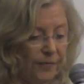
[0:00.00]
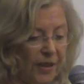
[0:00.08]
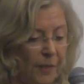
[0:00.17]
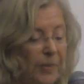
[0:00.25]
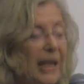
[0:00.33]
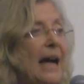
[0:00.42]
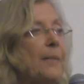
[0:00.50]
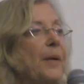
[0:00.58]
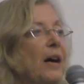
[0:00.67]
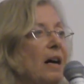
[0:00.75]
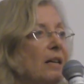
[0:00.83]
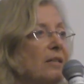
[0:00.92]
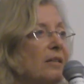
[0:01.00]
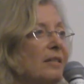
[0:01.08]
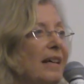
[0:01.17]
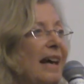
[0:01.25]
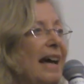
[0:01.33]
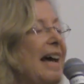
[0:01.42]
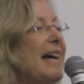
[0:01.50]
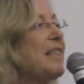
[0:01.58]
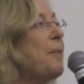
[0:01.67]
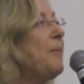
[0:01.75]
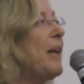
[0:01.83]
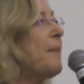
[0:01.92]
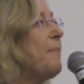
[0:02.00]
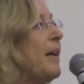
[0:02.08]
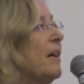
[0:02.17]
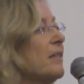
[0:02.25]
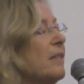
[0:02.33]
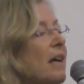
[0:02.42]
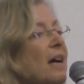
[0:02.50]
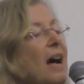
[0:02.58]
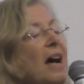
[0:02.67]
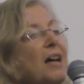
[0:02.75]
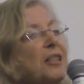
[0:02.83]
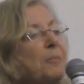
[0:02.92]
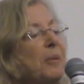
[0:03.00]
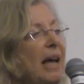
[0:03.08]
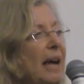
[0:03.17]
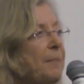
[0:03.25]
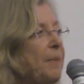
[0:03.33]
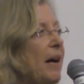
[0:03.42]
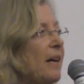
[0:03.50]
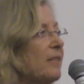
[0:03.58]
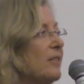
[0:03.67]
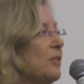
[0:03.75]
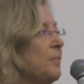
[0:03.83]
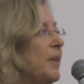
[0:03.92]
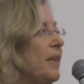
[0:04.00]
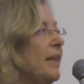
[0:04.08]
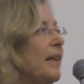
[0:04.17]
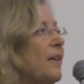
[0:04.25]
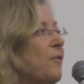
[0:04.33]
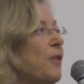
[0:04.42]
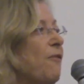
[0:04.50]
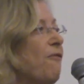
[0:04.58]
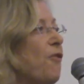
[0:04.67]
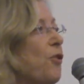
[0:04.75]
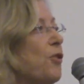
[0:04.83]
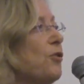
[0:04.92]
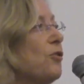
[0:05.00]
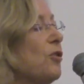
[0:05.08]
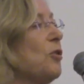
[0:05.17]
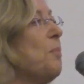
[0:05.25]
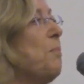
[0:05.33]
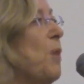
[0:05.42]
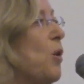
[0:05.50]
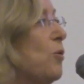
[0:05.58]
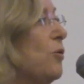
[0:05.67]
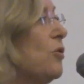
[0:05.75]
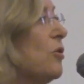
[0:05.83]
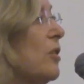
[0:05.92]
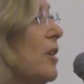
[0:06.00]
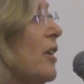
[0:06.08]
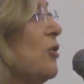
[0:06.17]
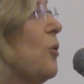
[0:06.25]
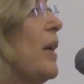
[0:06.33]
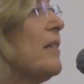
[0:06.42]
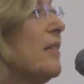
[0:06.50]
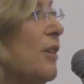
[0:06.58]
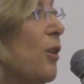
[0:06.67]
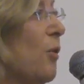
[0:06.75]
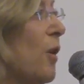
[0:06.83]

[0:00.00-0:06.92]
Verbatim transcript: The black box. The black box. The black box to me refers the most to S E O